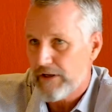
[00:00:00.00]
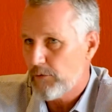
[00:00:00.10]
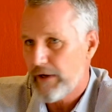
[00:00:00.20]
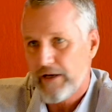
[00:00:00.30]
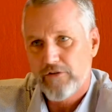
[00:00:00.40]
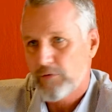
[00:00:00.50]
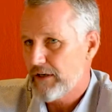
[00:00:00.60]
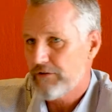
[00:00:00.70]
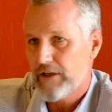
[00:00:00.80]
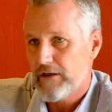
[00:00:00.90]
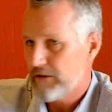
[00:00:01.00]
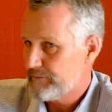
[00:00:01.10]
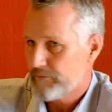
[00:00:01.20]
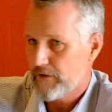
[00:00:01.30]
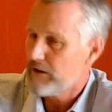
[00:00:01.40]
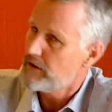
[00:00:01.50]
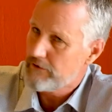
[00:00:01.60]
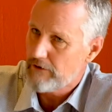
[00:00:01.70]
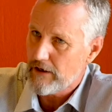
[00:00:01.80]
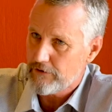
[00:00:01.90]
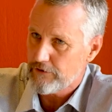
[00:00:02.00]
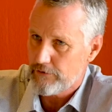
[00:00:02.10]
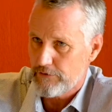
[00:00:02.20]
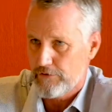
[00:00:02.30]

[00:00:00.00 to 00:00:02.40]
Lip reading: wagons, whatever they are, run to